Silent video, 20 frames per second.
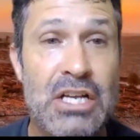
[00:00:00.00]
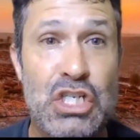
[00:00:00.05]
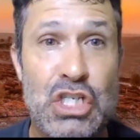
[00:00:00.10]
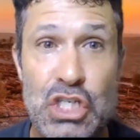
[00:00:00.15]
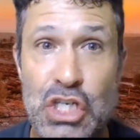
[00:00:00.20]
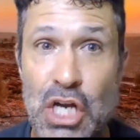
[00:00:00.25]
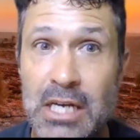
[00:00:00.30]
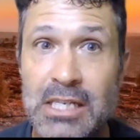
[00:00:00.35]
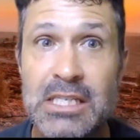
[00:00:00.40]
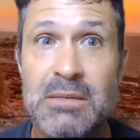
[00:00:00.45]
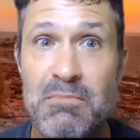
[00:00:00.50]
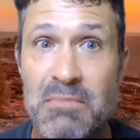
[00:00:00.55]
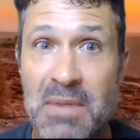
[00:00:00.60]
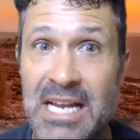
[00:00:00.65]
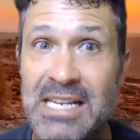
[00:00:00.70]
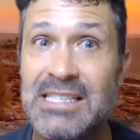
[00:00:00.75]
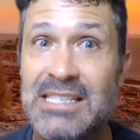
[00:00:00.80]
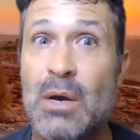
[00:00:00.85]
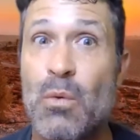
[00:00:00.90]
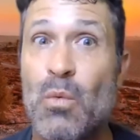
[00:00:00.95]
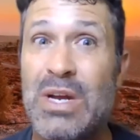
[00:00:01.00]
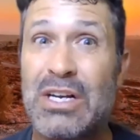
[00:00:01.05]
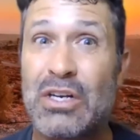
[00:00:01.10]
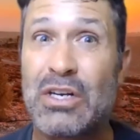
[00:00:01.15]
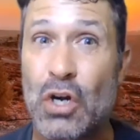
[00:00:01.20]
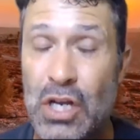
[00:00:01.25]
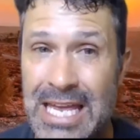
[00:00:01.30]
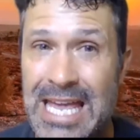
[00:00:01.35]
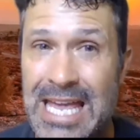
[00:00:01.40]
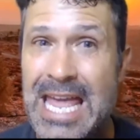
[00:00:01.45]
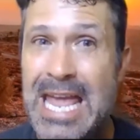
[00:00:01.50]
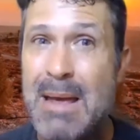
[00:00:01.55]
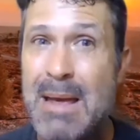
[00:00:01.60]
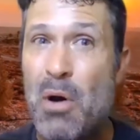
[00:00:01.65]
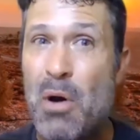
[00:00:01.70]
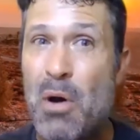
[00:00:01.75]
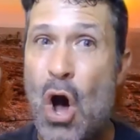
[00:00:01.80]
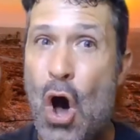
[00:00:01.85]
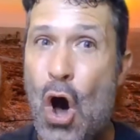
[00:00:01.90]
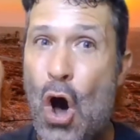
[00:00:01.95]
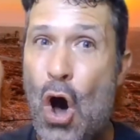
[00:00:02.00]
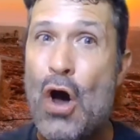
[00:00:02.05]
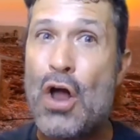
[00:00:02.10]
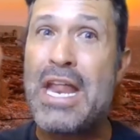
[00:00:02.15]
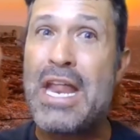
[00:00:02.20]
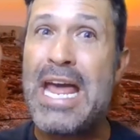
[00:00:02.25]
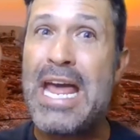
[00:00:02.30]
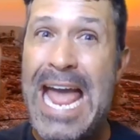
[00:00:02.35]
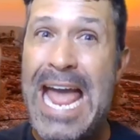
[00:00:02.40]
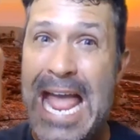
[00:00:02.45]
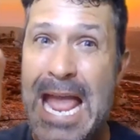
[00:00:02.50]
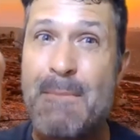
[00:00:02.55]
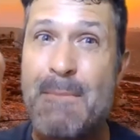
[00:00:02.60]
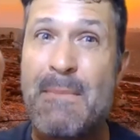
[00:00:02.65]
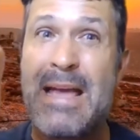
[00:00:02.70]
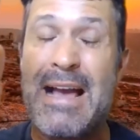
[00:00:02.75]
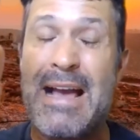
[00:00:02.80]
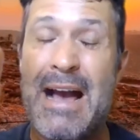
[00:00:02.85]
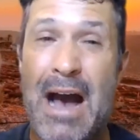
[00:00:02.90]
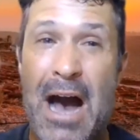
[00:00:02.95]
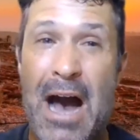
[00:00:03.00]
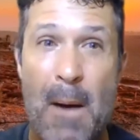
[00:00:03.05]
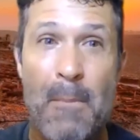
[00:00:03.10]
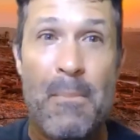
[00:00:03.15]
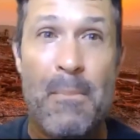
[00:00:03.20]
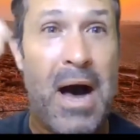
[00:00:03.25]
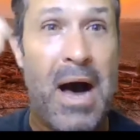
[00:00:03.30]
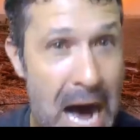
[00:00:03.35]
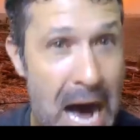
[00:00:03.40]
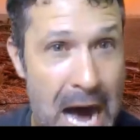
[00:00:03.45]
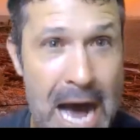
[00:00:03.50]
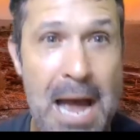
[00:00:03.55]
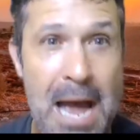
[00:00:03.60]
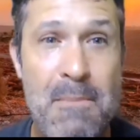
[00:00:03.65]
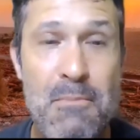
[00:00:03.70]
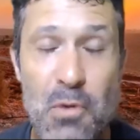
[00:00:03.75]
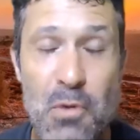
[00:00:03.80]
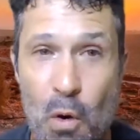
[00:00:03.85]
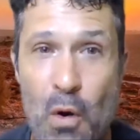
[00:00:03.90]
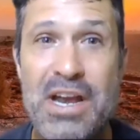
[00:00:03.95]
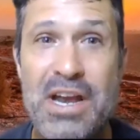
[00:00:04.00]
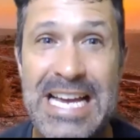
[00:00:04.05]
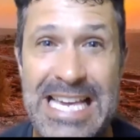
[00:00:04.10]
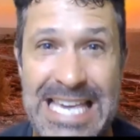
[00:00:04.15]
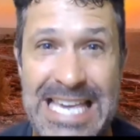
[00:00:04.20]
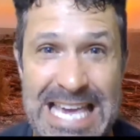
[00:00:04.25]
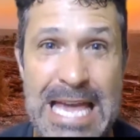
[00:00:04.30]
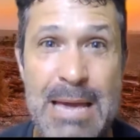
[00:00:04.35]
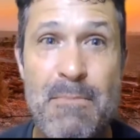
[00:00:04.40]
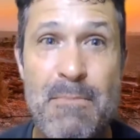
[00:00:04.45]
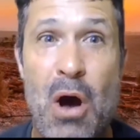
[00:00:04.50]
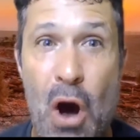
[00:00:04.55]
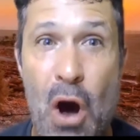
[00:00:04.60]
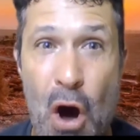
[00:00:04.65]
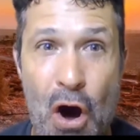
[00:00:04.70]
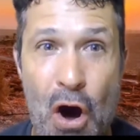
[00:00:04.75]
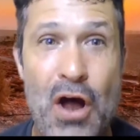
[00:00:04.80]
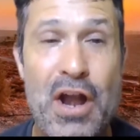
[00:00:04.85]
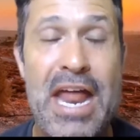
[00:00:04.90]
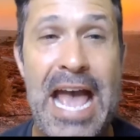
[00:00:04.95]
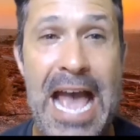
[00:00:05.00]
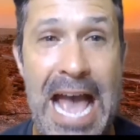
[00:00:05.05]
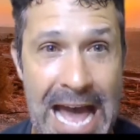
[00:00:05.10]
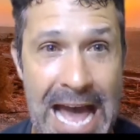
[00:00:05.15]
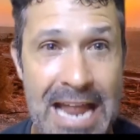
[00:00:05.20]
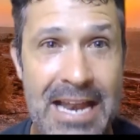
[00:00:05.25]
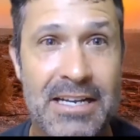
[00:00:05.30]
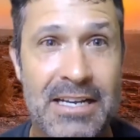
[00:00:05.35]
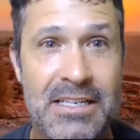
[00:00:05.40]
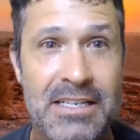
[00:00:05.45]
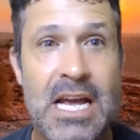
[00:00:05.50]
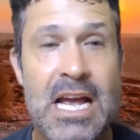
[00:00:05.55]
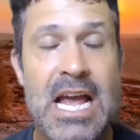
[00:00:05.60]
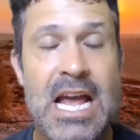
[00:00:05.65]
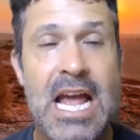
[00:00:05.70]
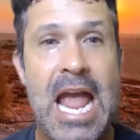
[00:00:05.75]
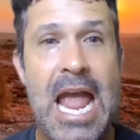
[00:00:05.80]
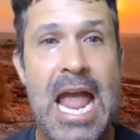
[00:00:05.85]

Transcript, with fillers: It just means that we keep on aiming up. I'm going to keep on at it.